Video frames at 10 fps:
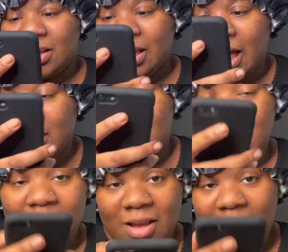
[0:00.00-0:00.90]

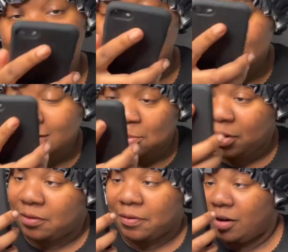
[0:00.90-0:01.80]
And I just had to
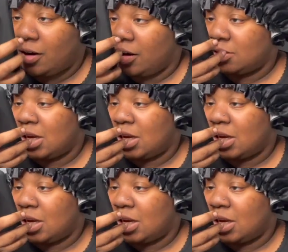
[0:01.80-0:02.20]
bring the phone closer.